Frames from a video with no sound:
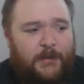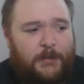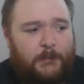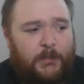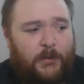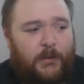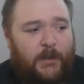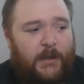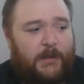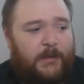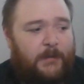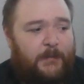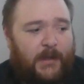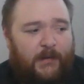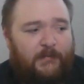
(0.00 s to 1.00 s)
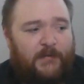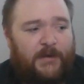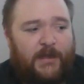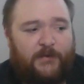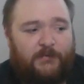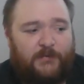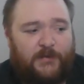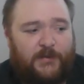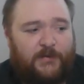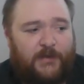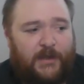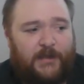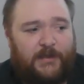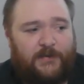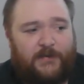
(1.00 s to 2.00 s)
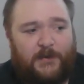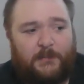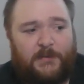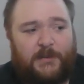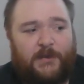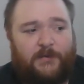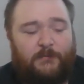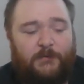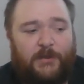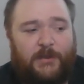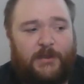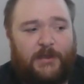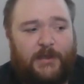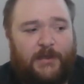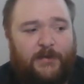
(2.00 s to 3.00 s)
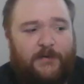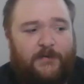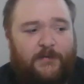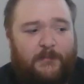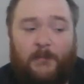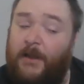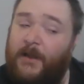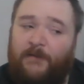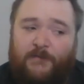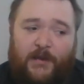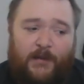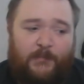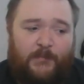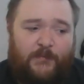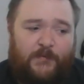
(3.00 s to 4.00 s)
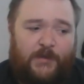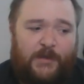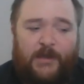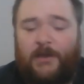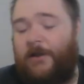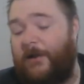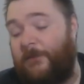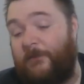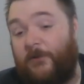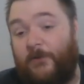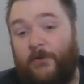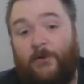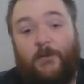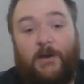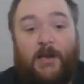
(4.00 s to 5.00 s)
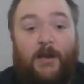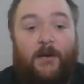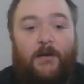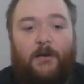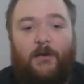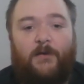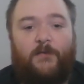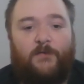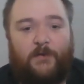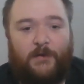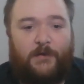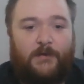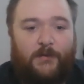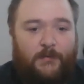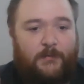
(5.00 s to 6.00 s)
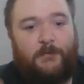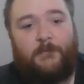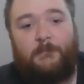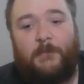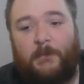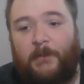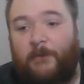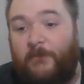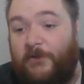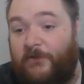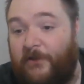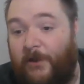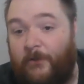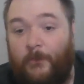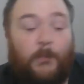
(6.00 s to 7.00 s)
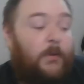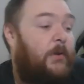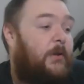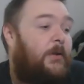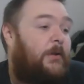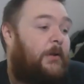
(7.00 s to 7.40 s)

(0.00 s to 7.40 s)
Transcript: But like, having an extra discard in this type of deck is really nice. Might have kept Vicky Hand, I don't know. I can't, honestly, my memory's terrible.